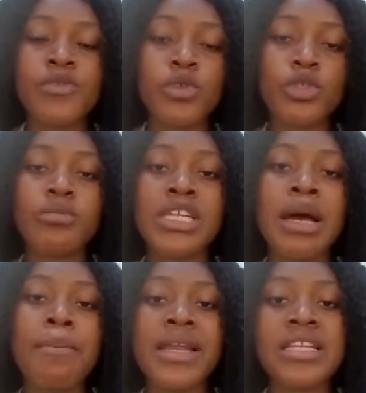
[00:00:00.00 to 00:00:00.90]
social
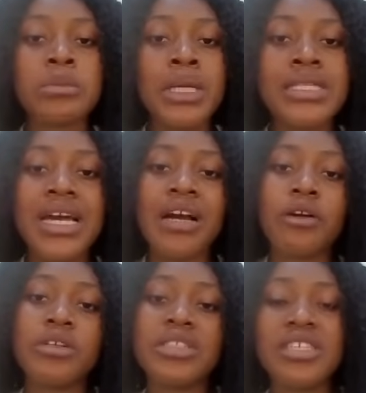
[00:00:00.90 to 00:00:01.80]
media management and
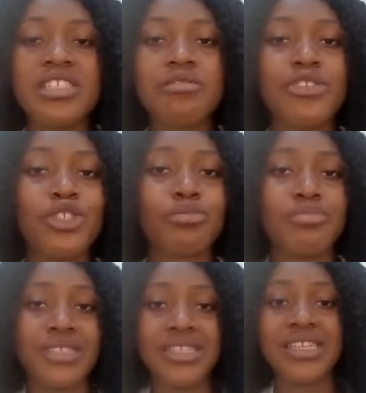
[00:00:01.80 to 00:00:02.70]
content creation
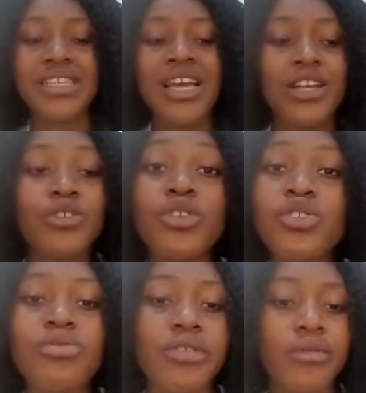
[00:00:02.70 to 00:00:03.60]
business
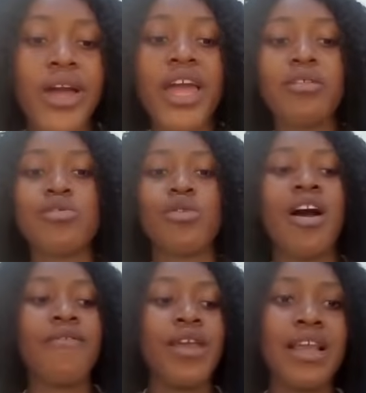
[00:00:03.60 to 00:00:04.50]
doesn't require you to
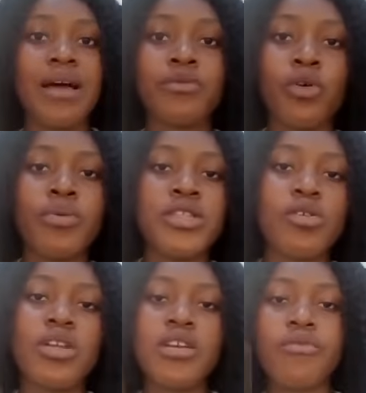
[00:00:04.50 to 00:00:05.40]
have a laptop.
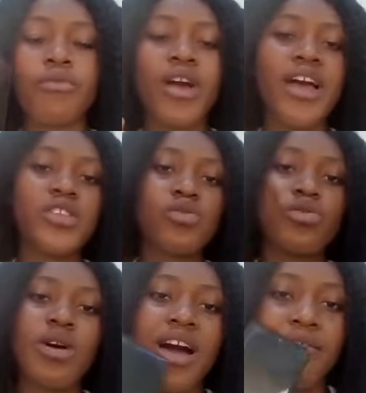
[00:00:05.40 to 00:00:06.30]
It only requires you
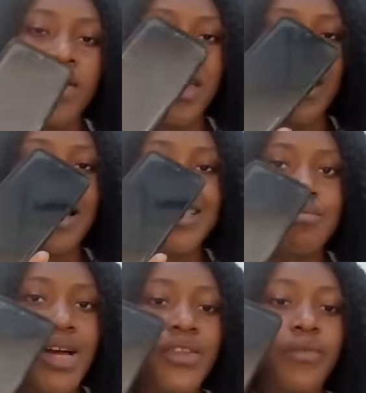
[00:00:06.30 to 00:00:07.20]
to have a
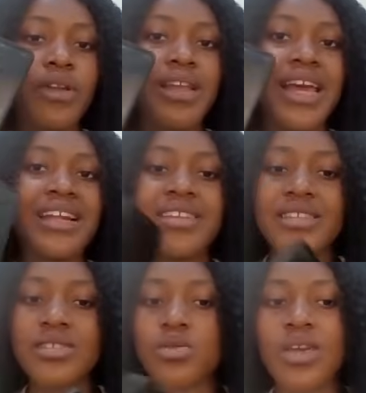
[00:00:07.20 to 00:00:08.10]
smartphone like
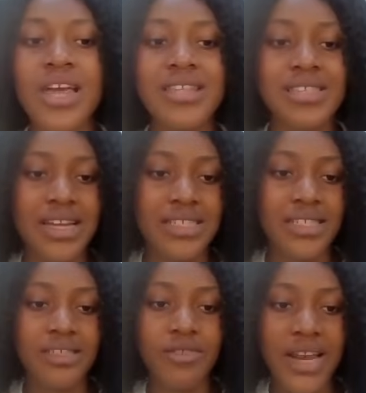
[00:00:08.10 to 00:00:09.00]
this to get
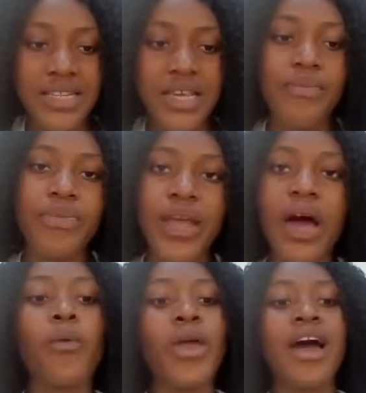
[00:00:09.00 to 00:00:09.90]
started, right? Now we